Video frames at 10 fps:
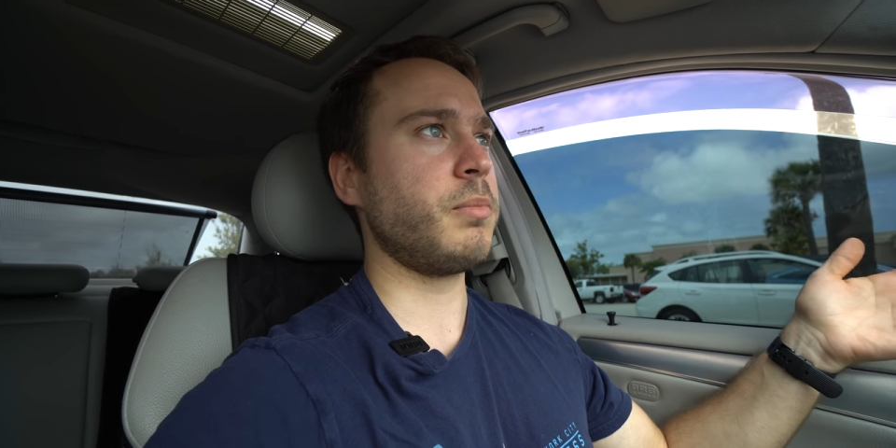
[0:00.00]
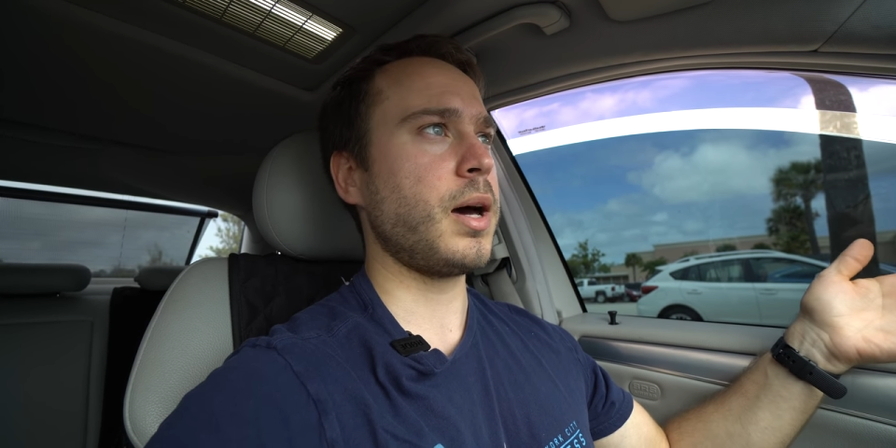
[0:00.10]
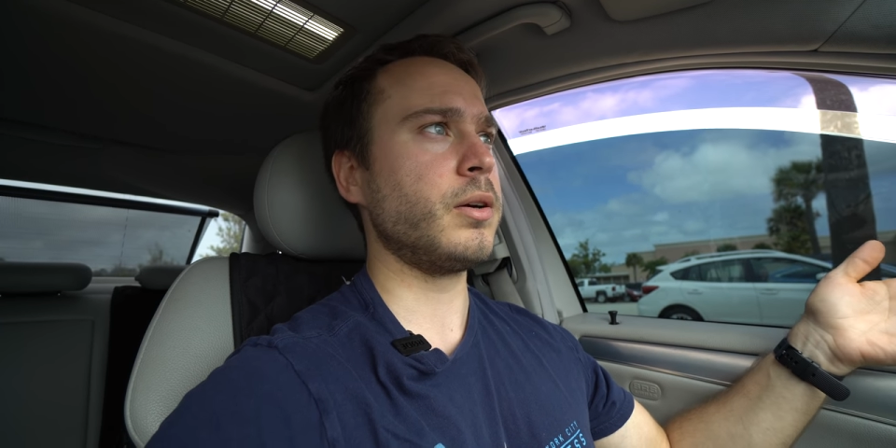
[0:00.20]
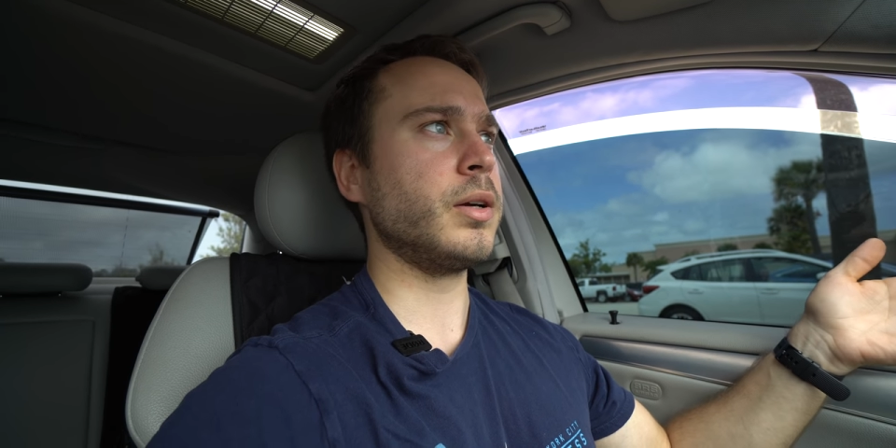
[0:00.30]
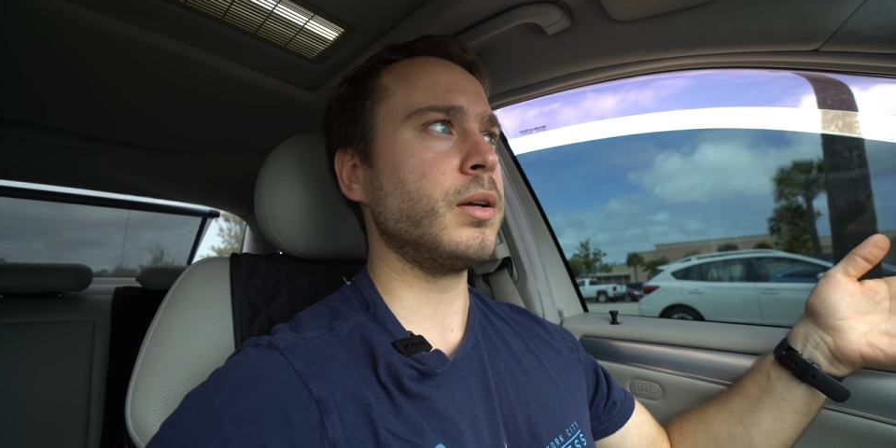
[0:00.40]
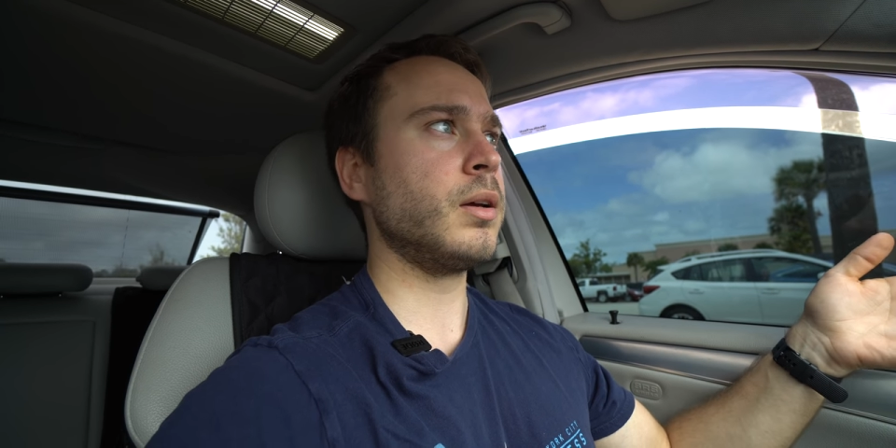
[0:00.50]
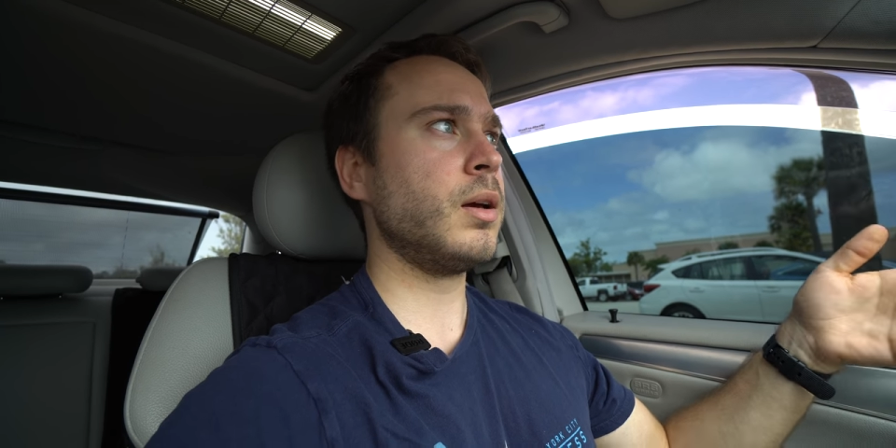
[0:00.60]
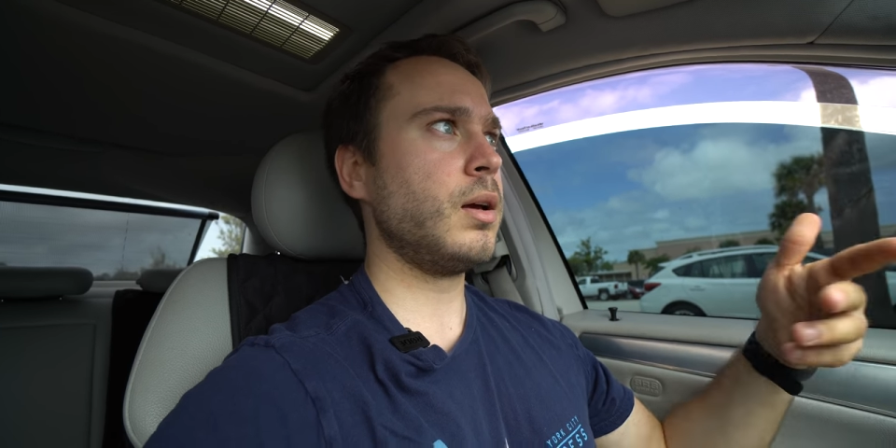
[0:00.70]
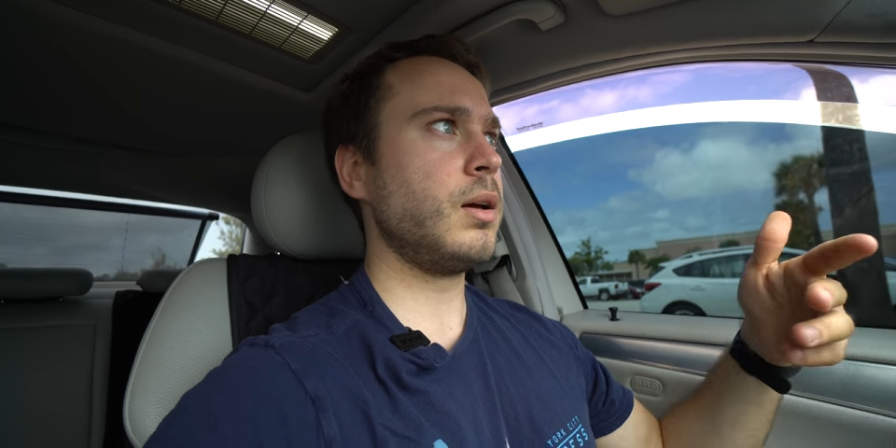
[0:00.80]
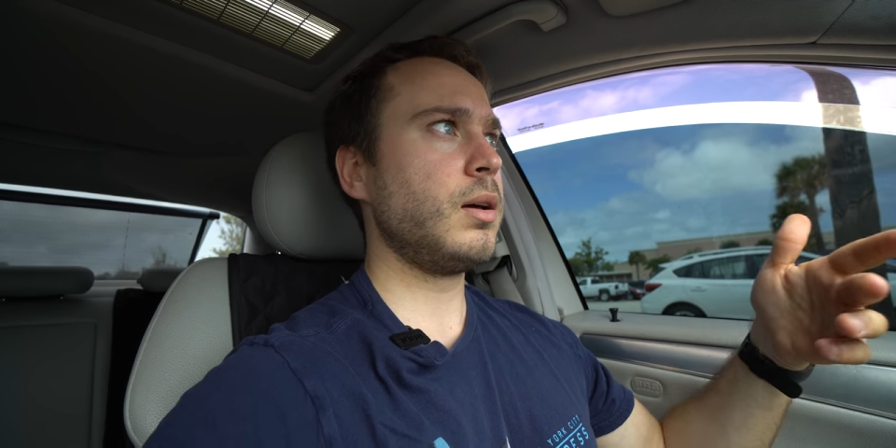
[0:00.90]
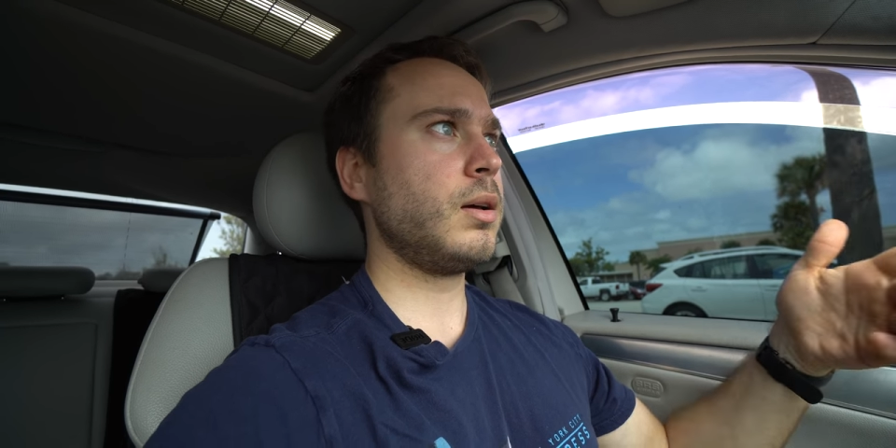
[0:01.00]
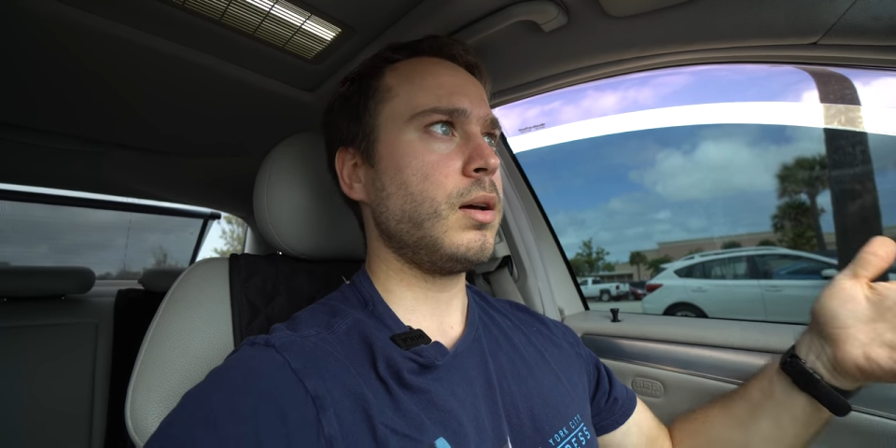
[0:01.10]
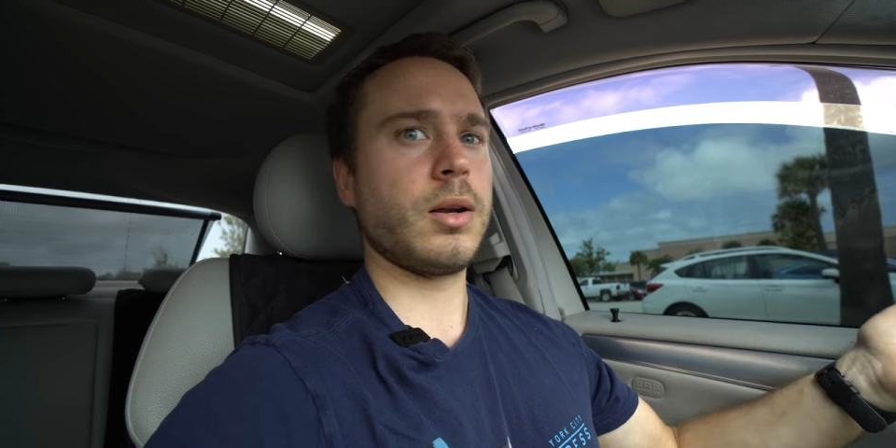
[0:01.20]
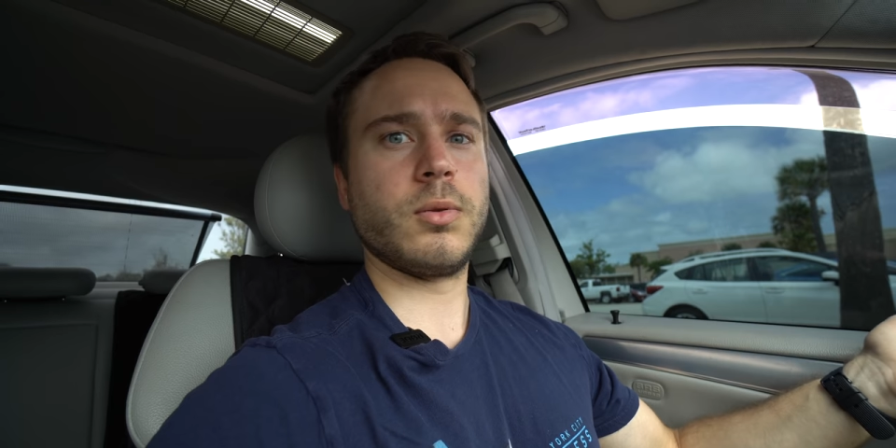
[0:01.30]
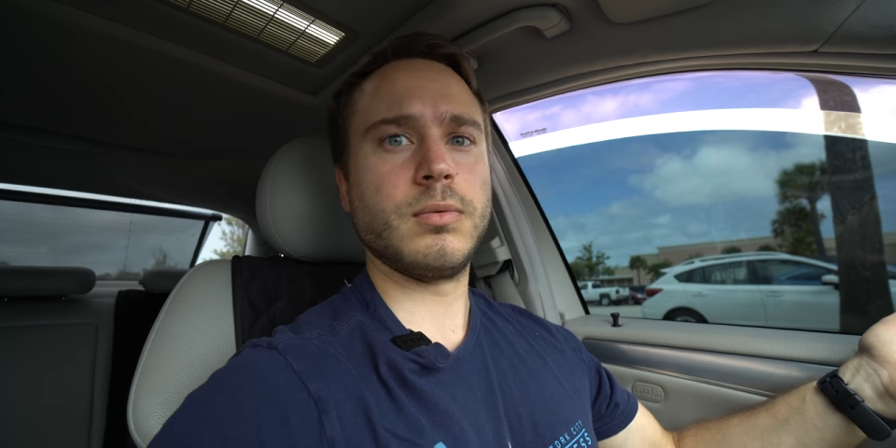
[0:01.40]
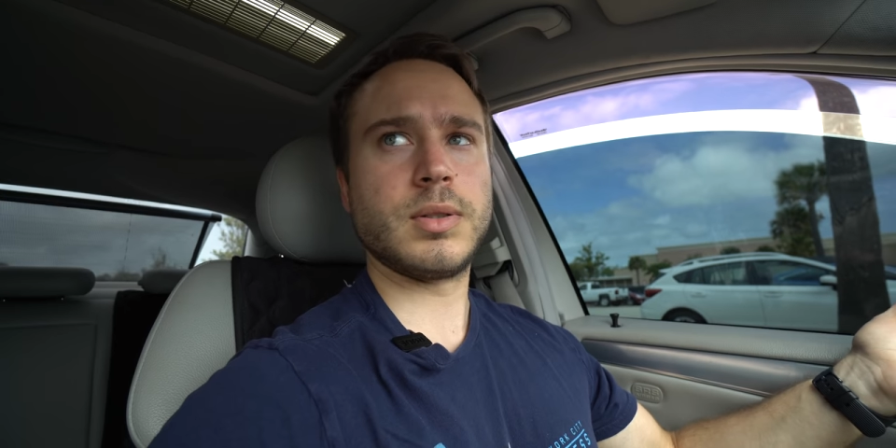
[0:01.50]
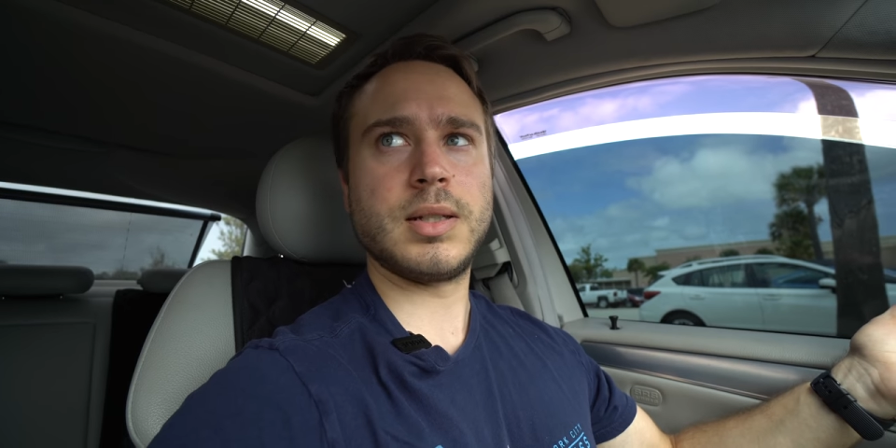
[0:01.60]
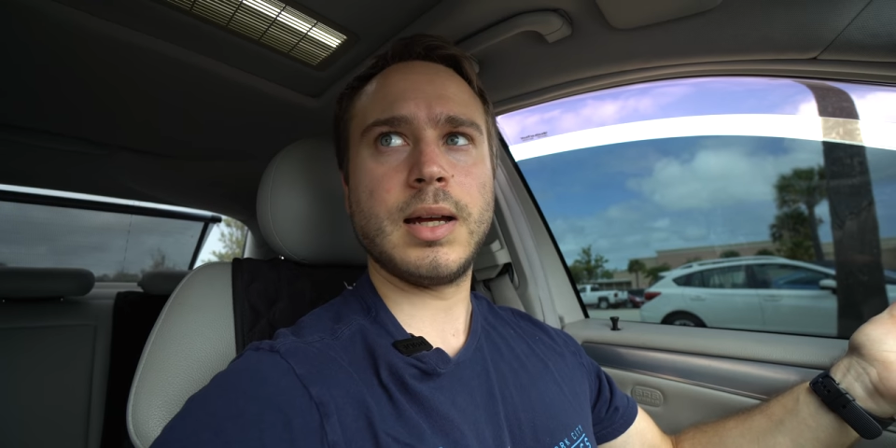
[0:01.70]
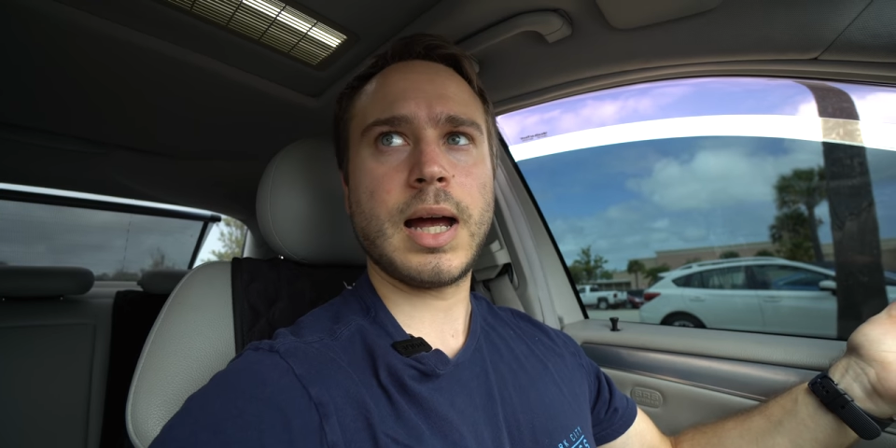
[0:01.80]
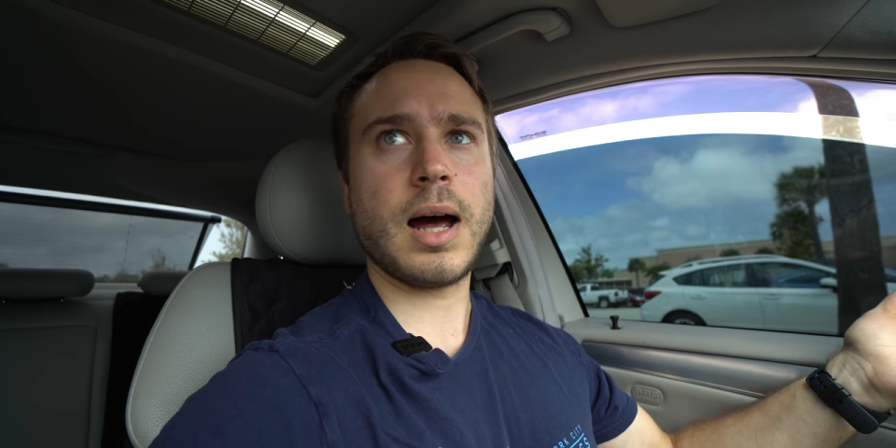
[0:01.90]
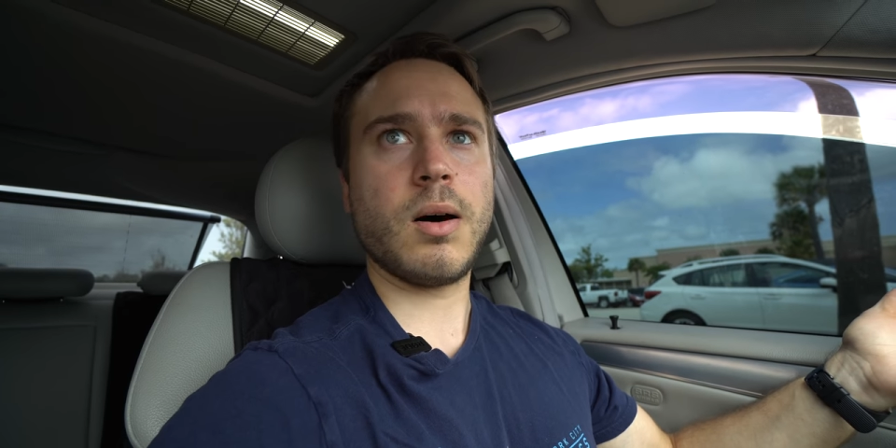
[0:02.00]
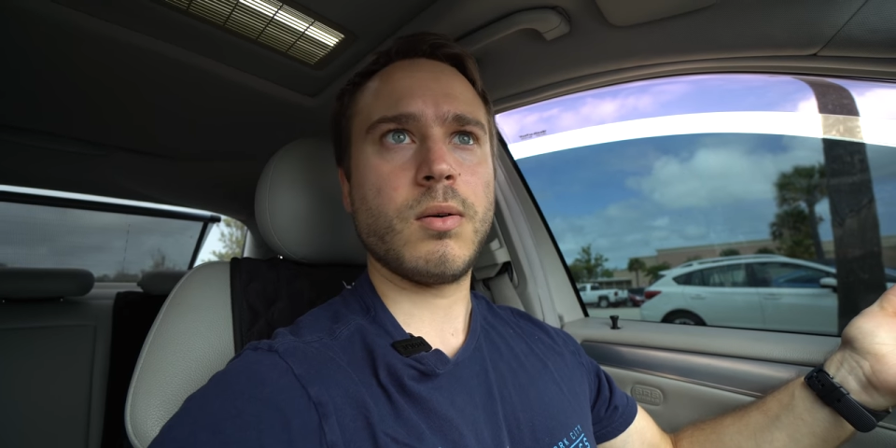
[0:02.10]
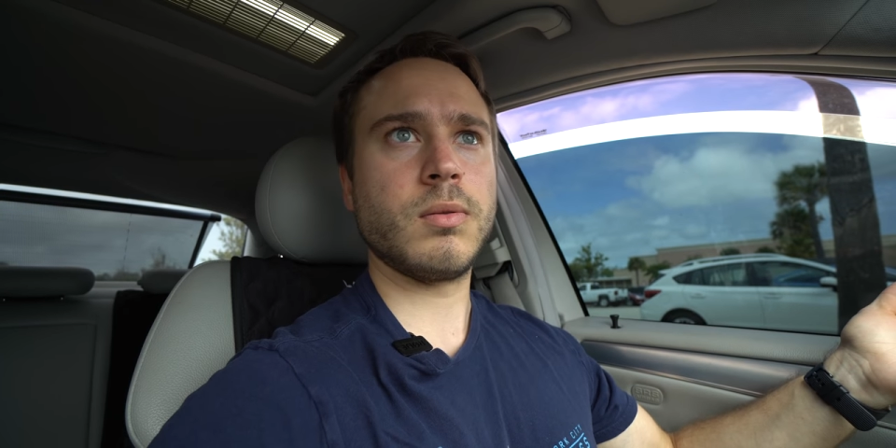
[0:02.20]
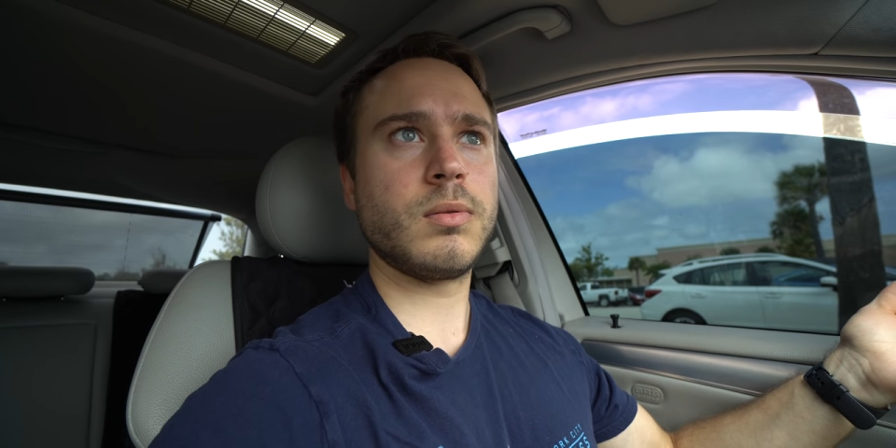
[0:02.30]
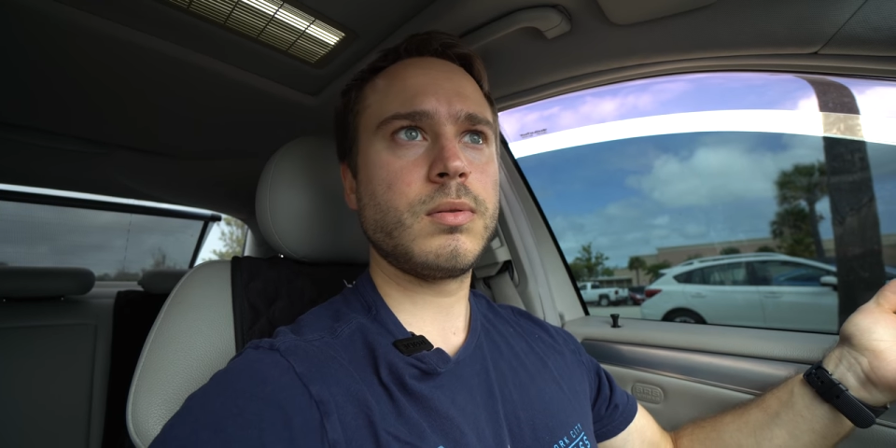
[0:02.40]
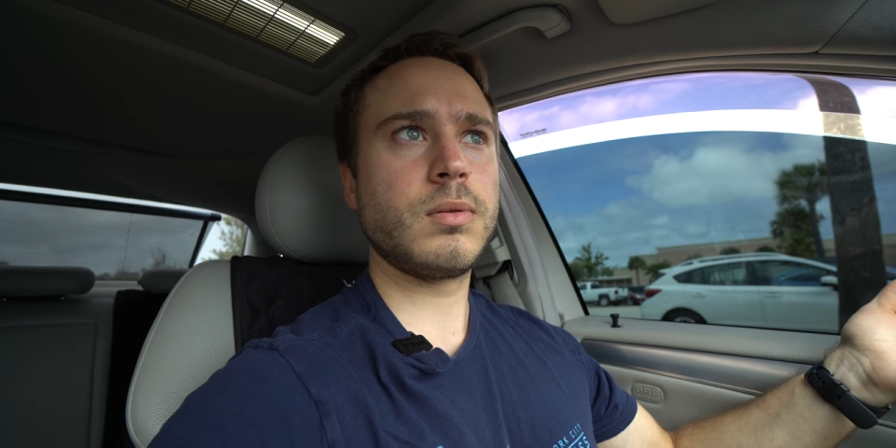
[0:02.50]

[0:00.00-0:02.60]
of battery. I don't see how.